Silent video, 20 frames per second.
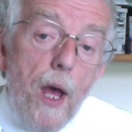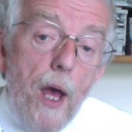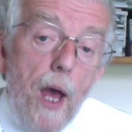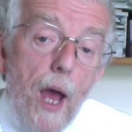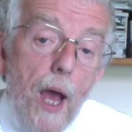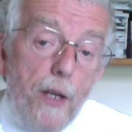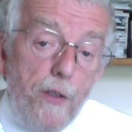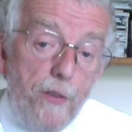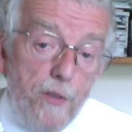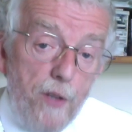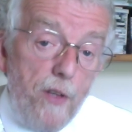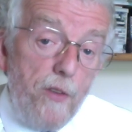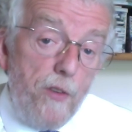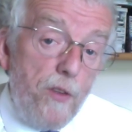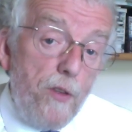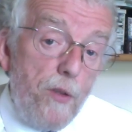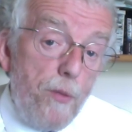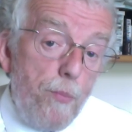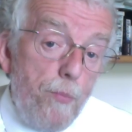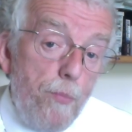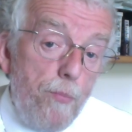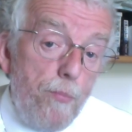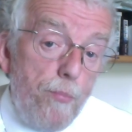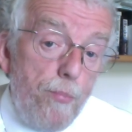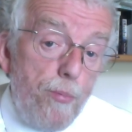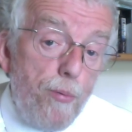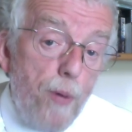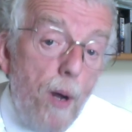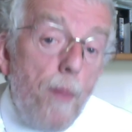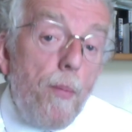exercises
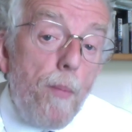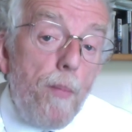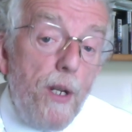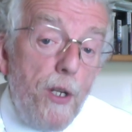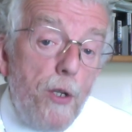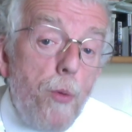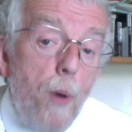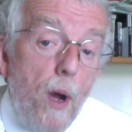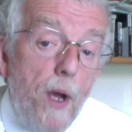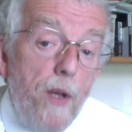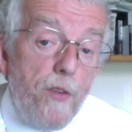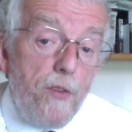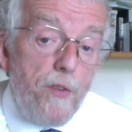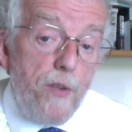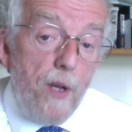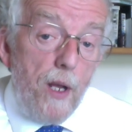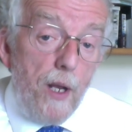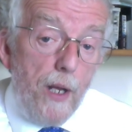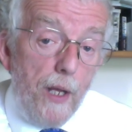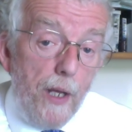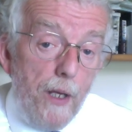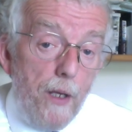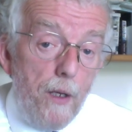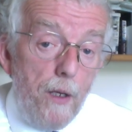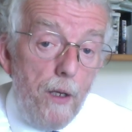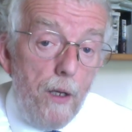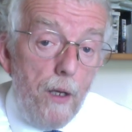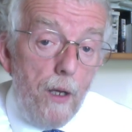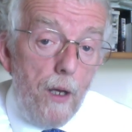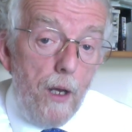probably twice daily
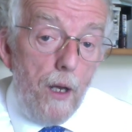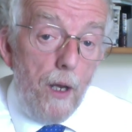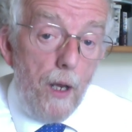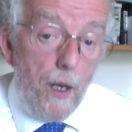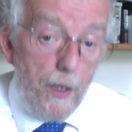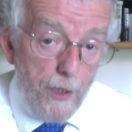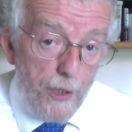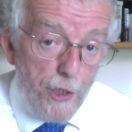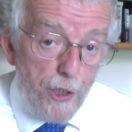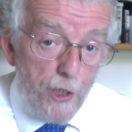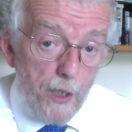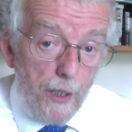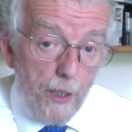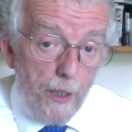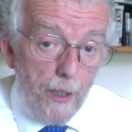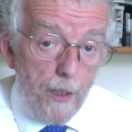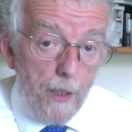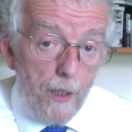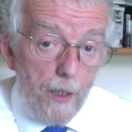initially,